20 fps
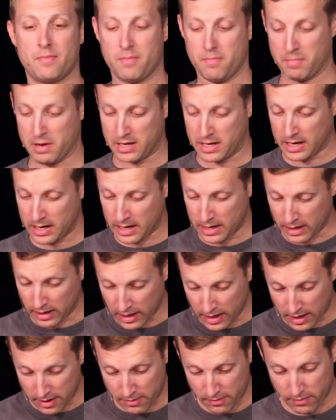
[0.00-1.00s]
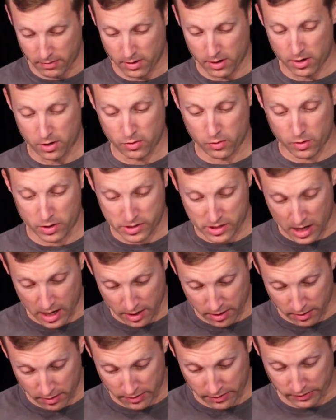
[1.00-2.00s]
but didn't live towards
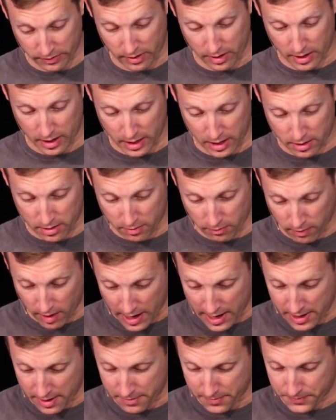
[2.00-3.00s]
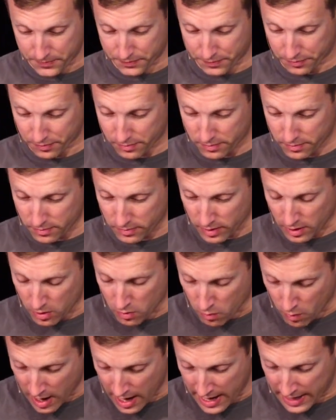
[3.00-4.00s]
others in the right
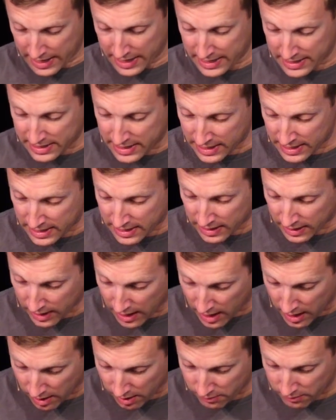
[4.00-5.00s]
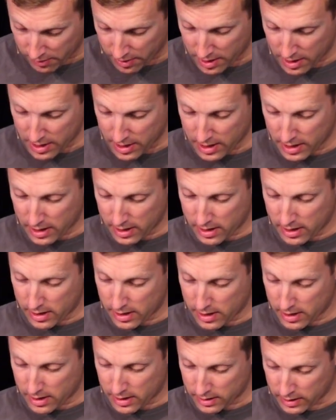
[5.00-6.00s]
way. He didn't love
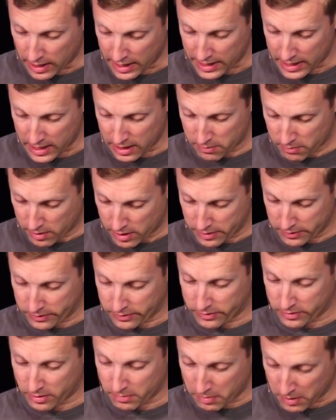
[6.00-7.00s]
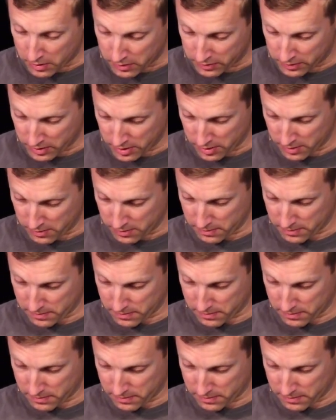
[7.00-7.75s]
like he was supposed to.